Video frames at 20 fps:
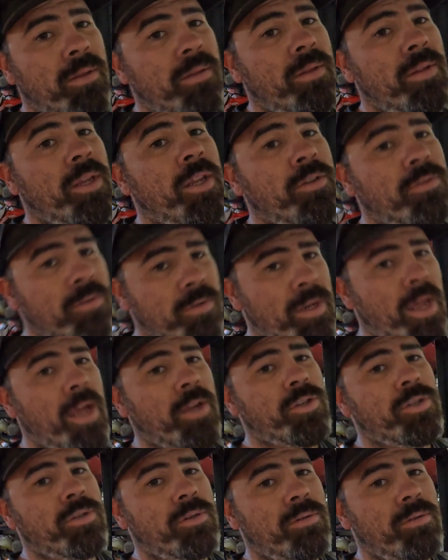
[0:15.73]
the
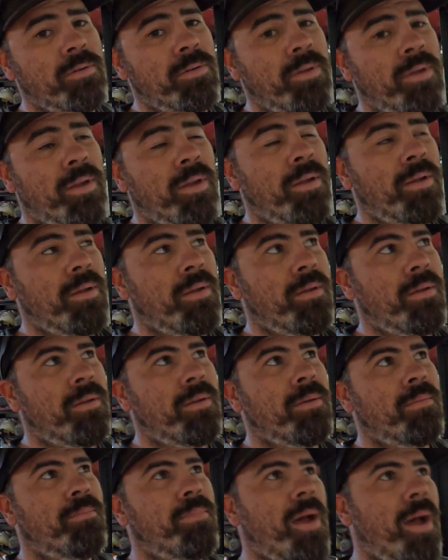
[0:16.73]
introduction,
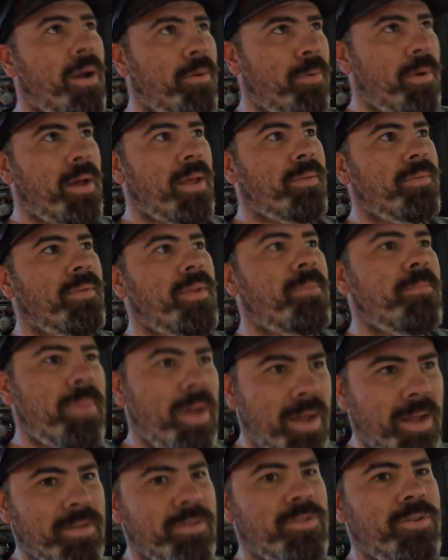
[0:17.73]
part 1, then
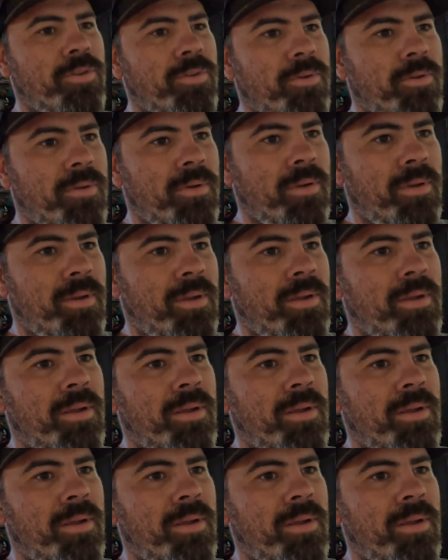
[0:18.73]
part 2,